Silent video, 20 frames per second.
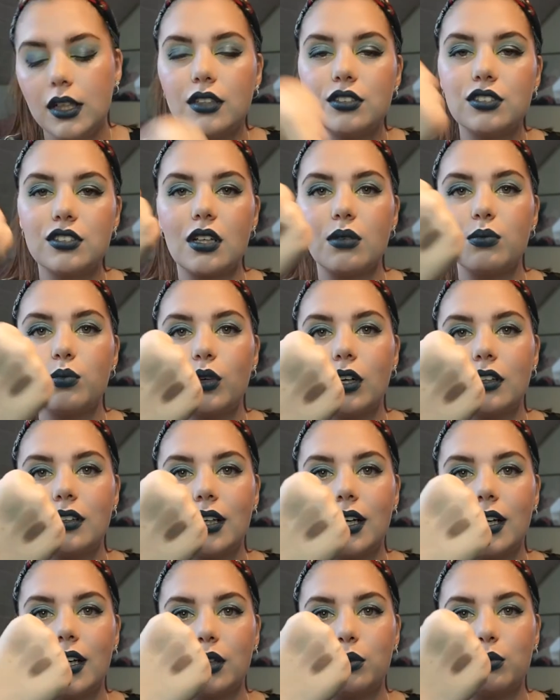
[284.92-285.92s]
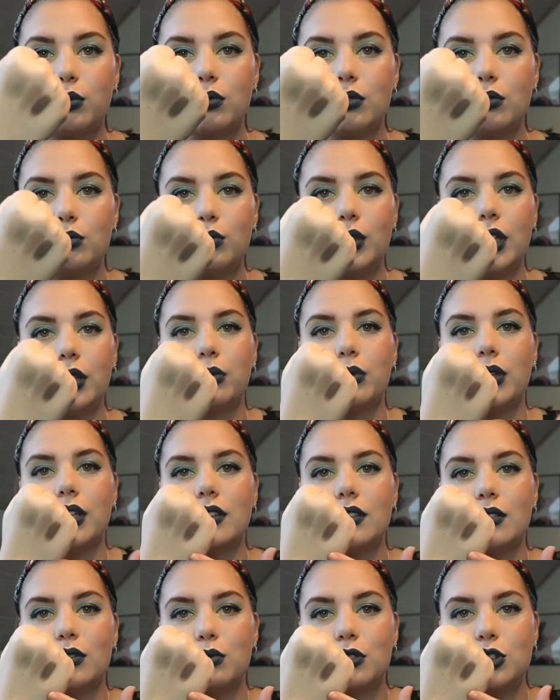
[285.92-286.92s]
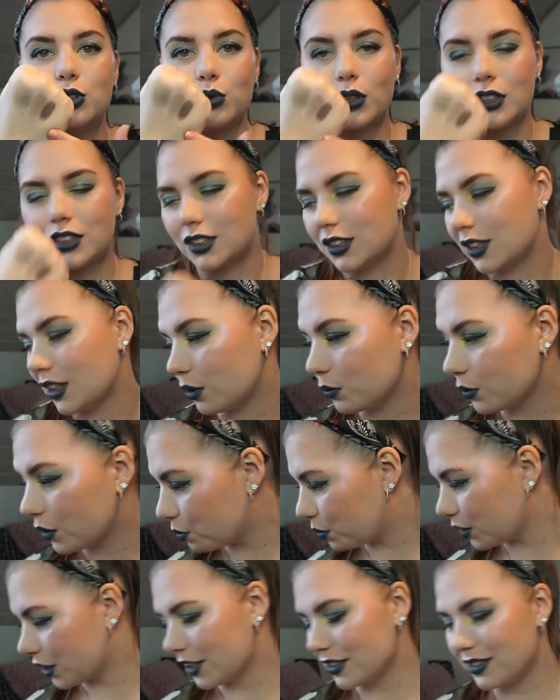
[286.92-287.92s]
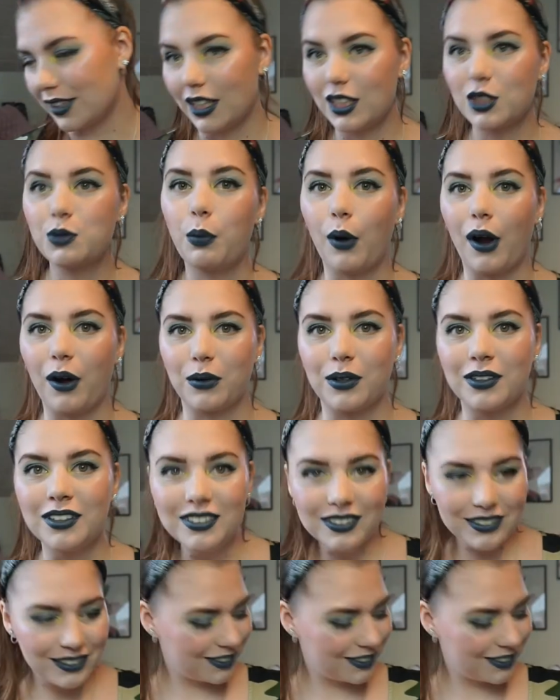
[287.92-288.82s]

Somewhat a regret swatching that one because that is brown.